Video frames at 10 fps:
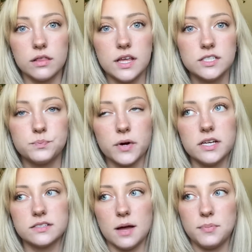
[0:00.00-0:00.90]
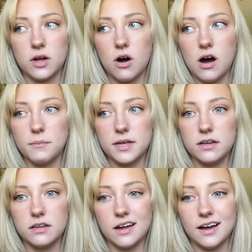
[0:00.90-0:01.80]
This brings up a
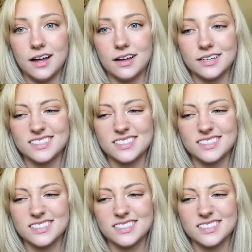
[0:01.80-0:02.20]
common uh,